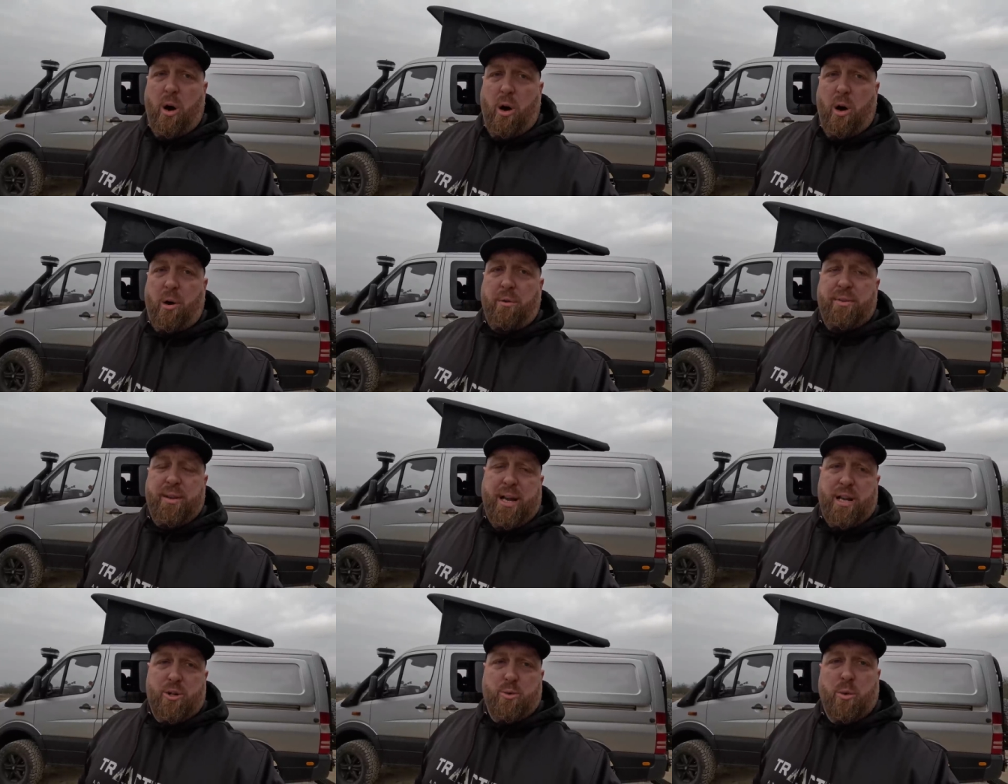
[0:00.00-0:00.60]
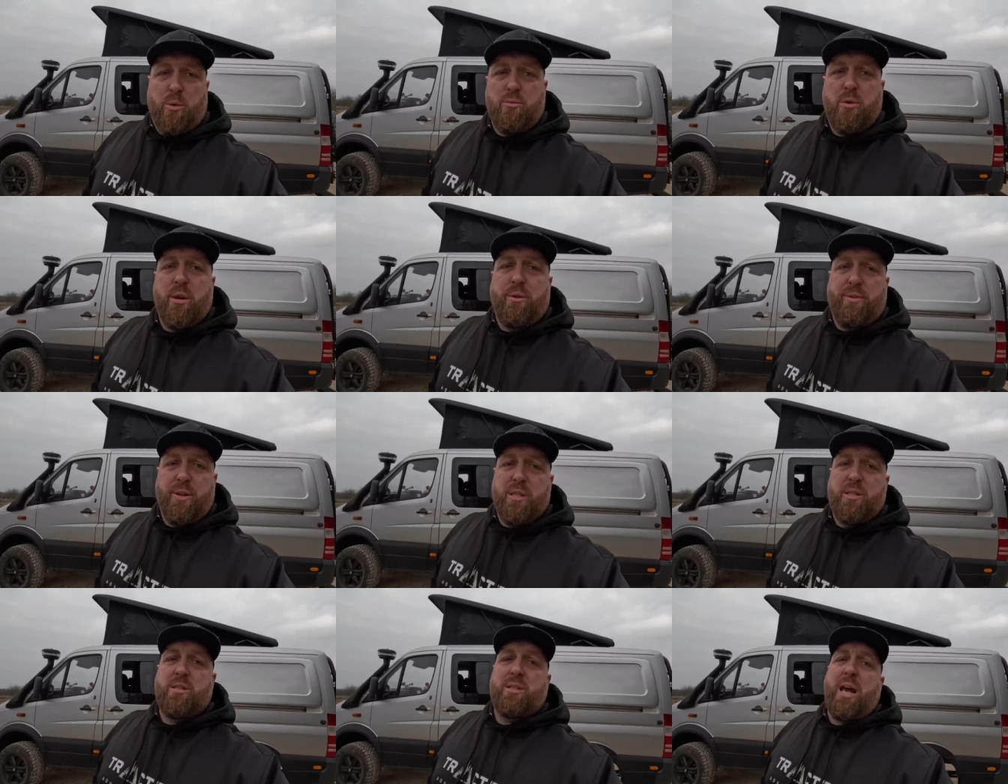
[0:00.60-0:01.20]
on the actual
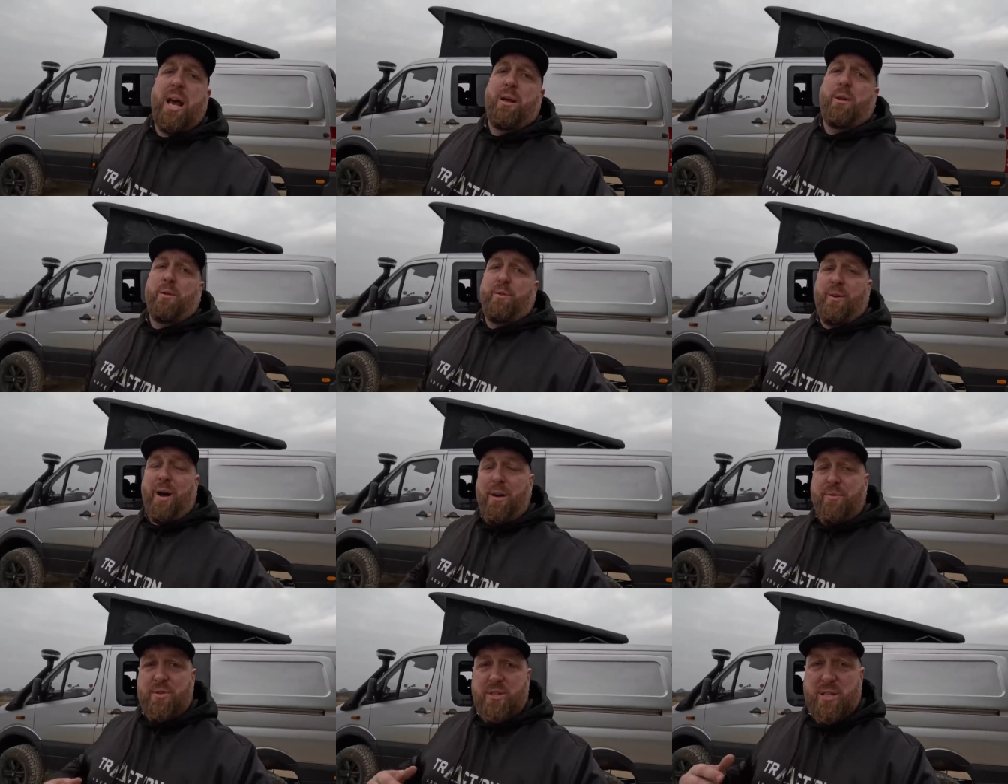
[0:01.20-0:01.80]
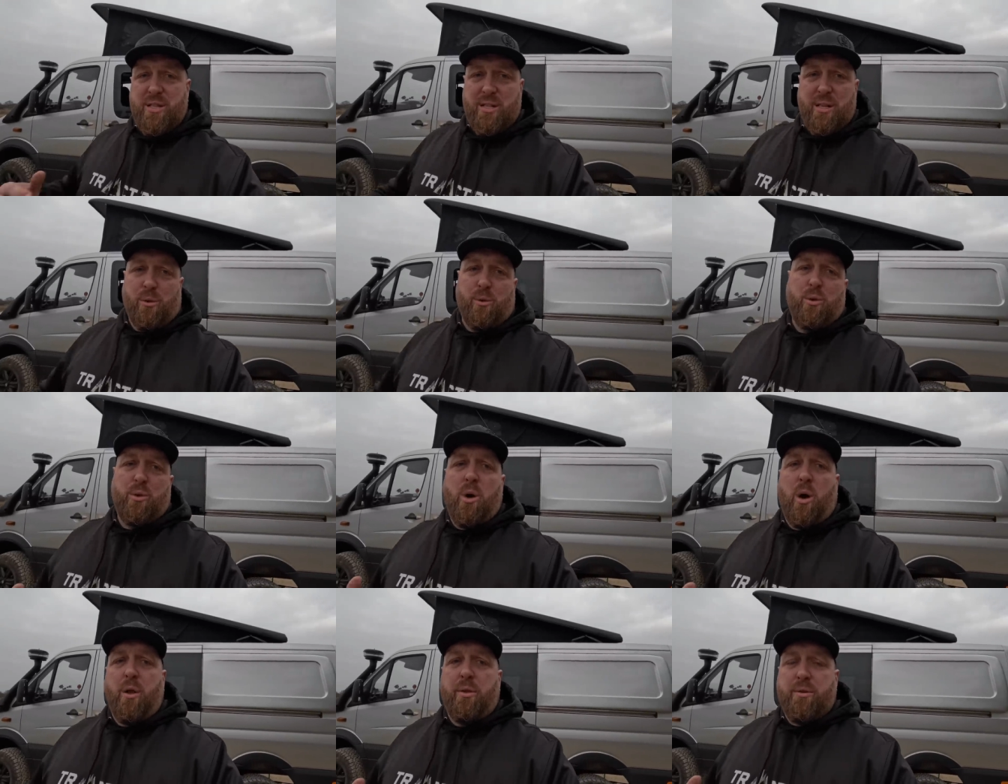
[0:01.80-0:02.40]
roof itself, I've still
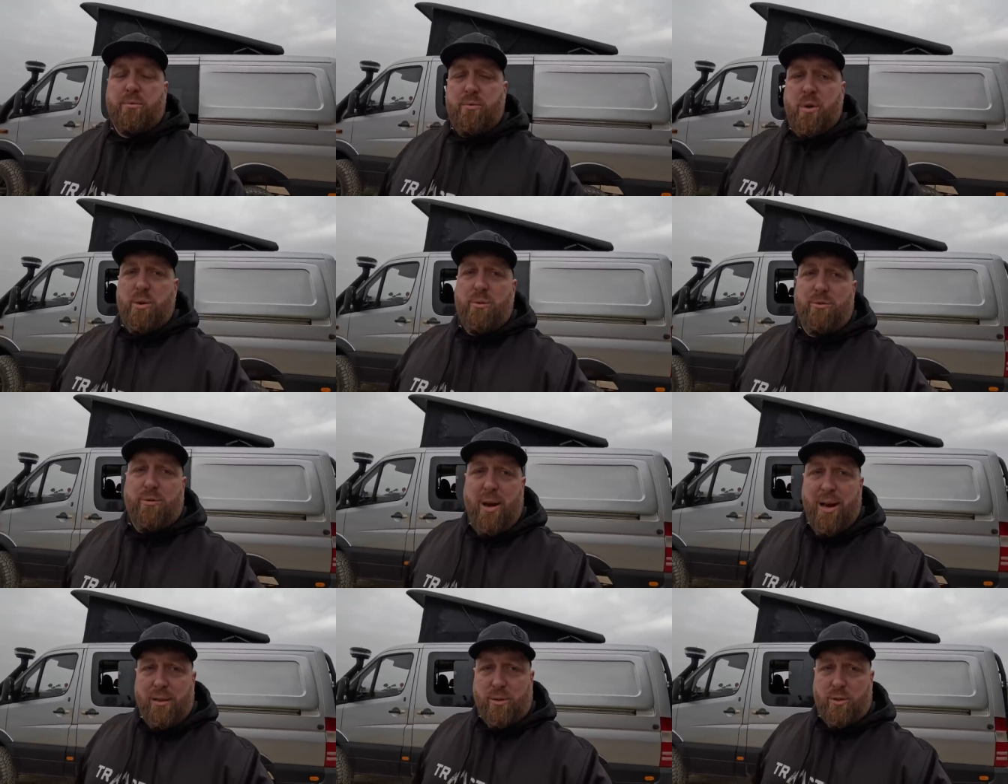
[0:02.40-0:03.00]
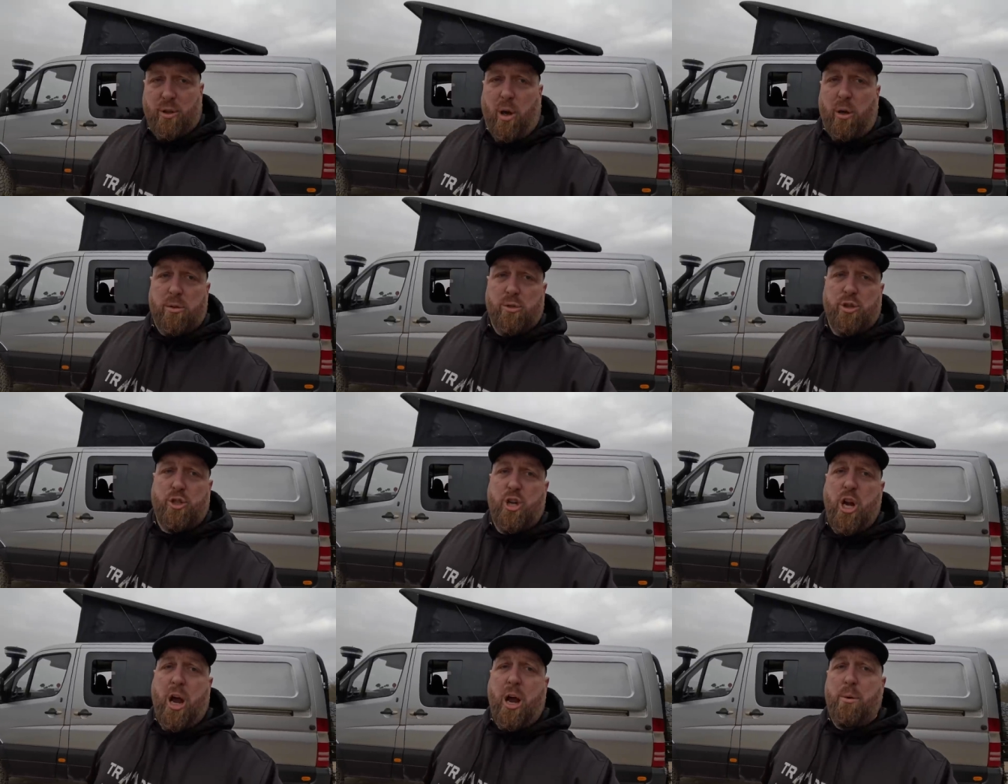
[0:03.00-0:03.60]
got the roof rails on
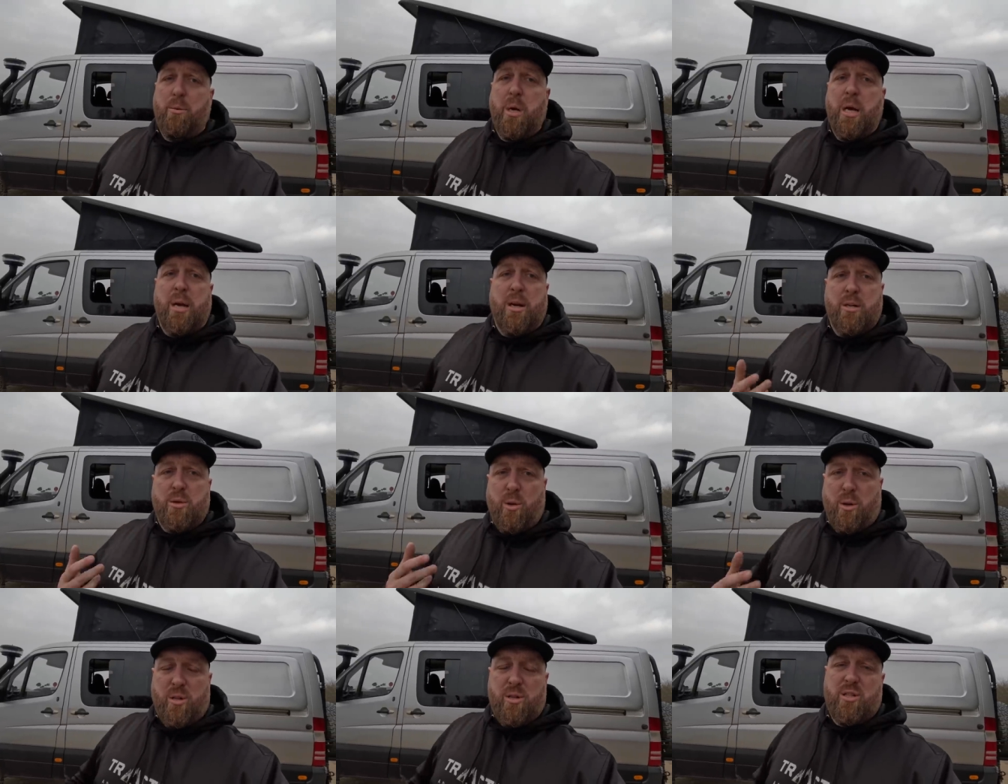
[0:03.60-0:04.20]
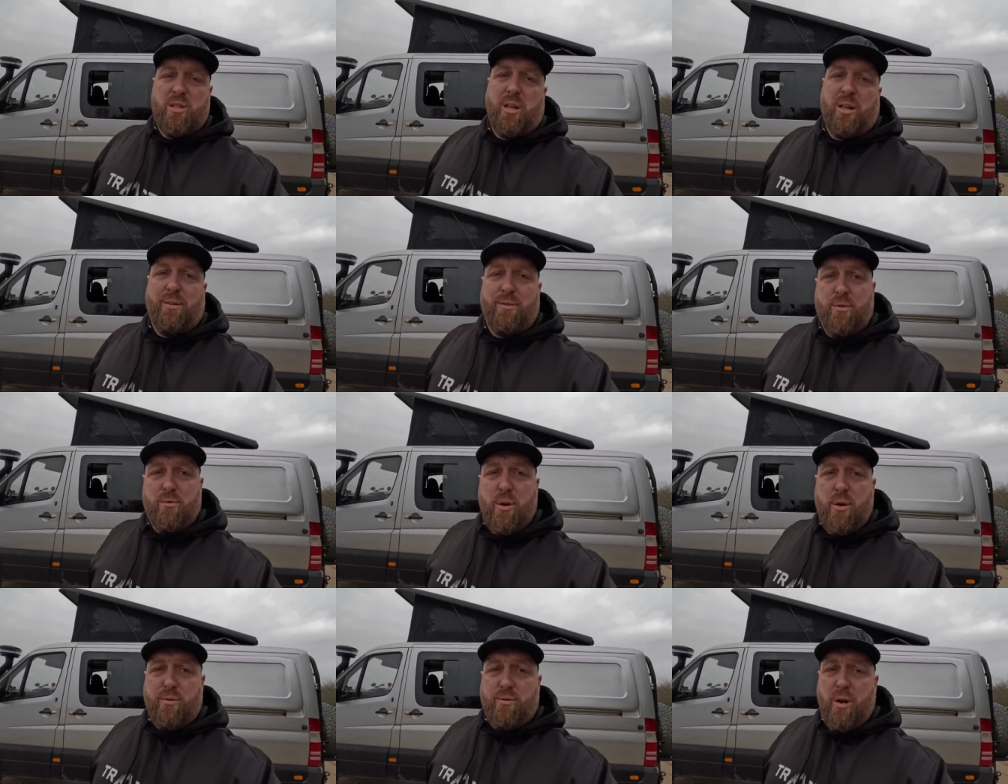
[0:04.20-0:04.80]
show, so I can still have a
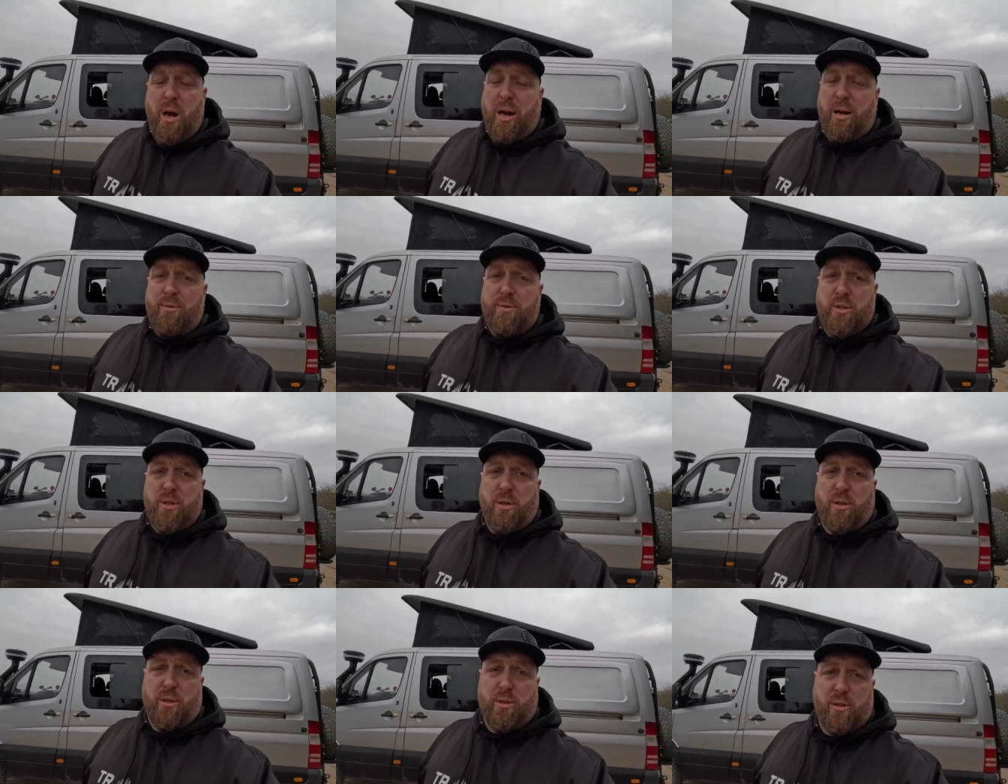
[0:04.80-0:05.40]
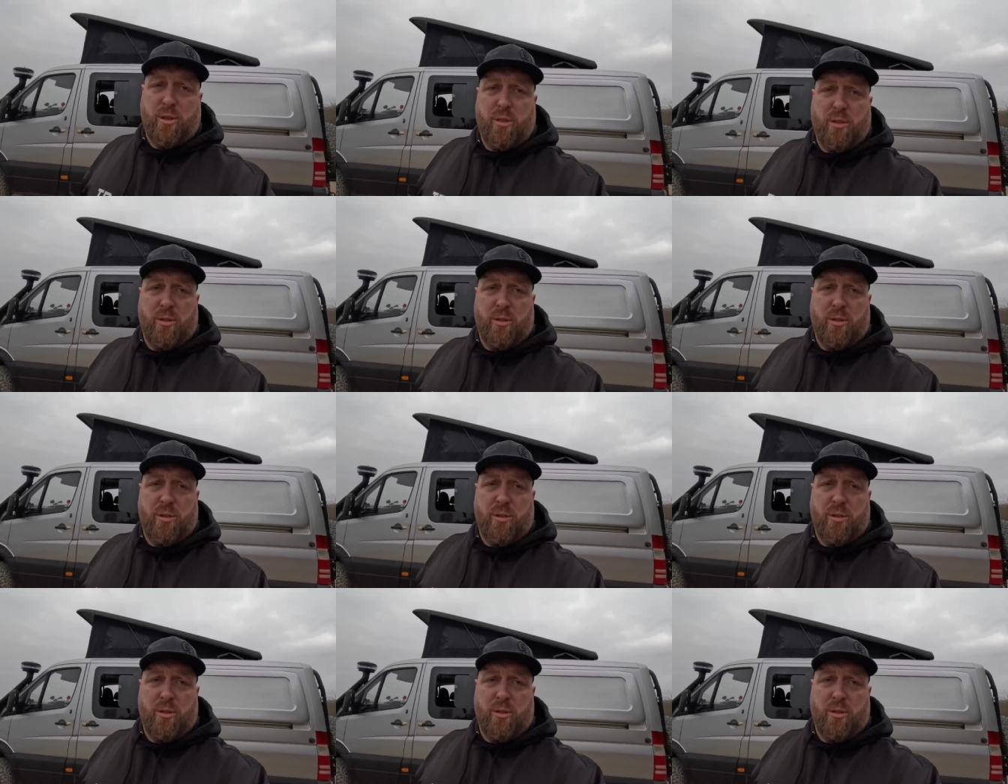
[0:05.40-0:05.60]
roof rack of sorts.